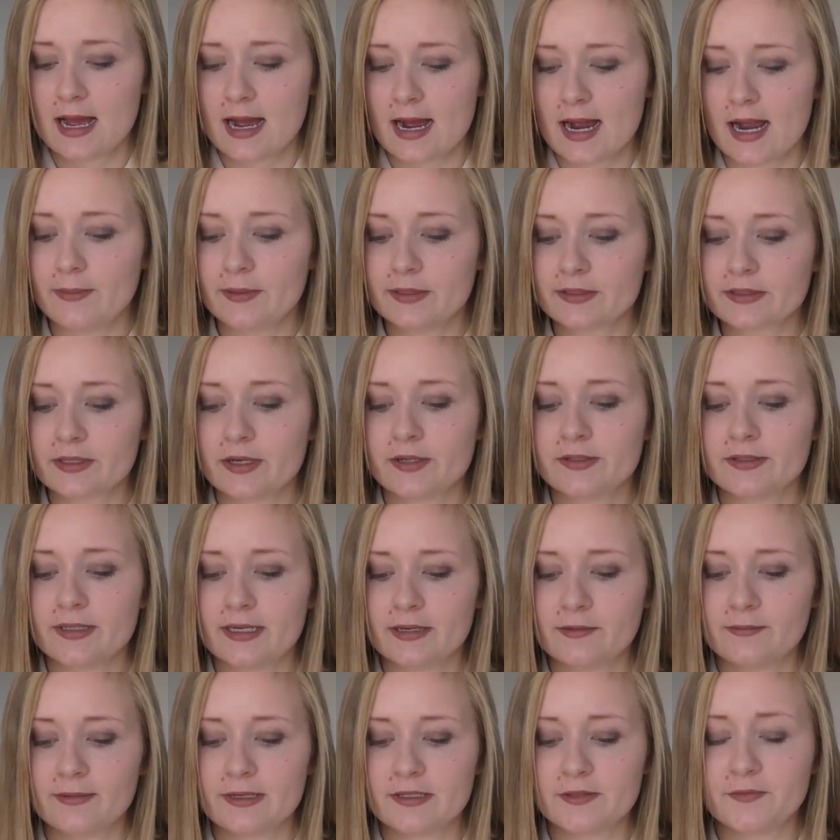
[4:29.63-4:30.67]
I'm just going to let
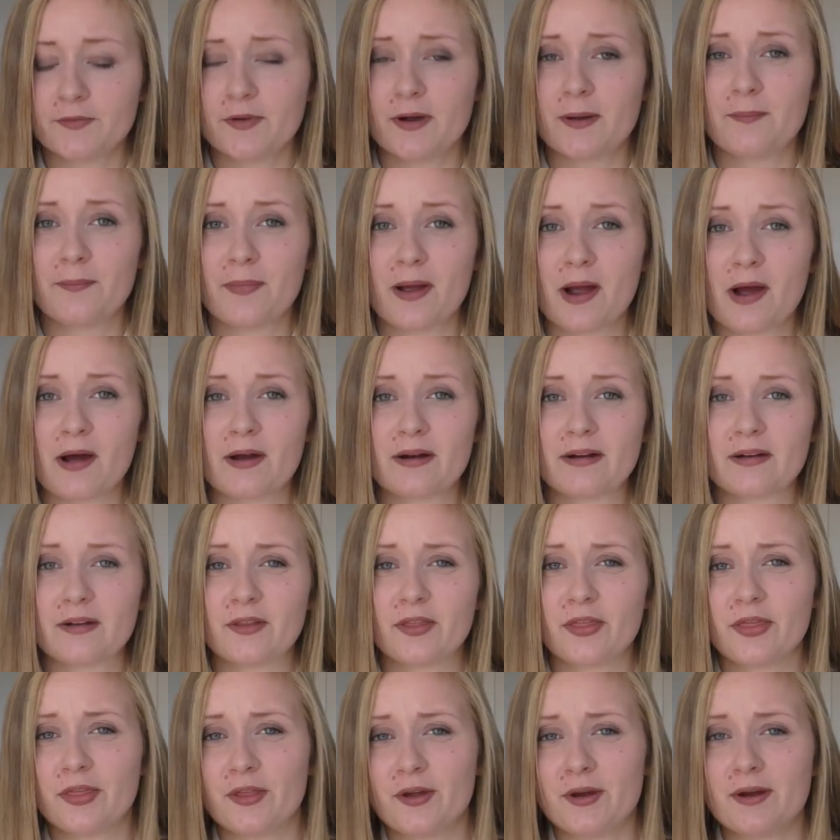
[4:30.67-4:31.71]
it rest for about
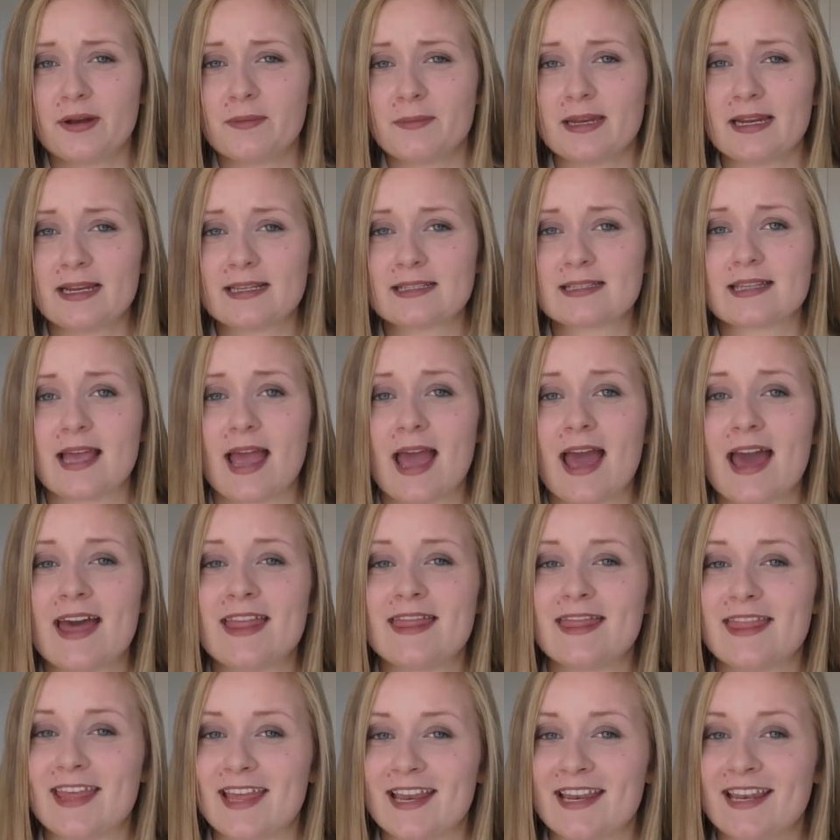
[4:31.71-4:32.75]
30 minutes,
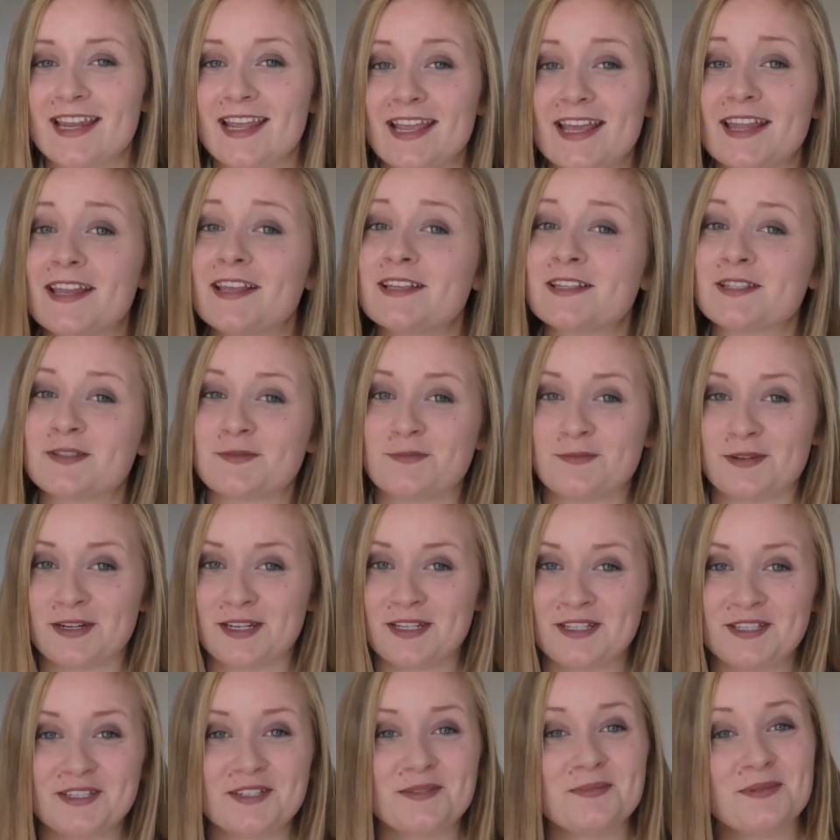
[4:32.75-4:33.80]
and then it is
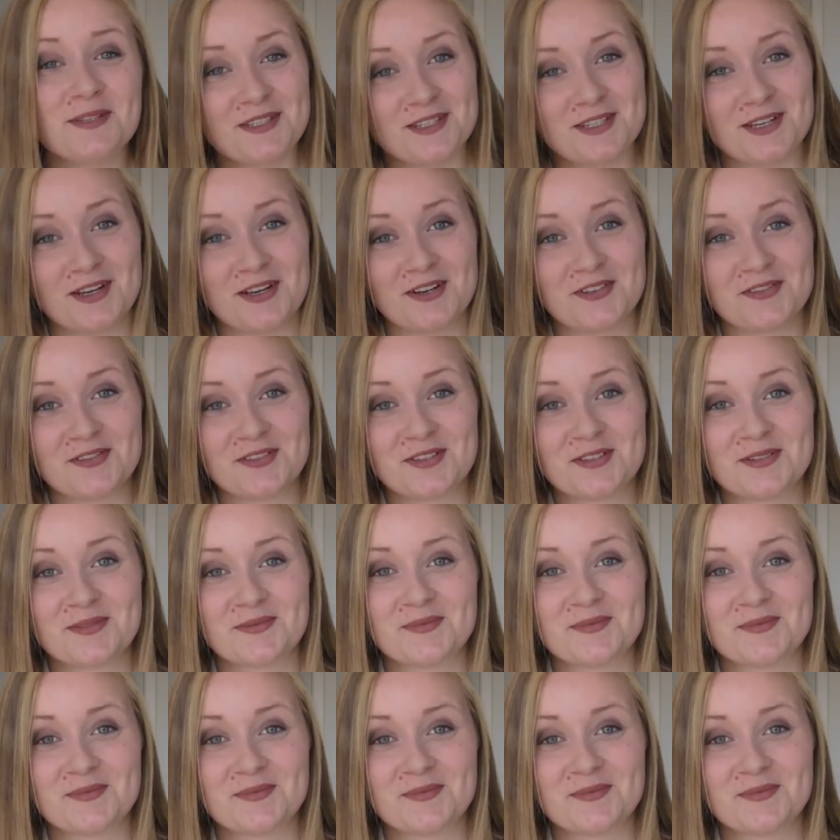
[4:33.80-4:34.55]
ready to be served.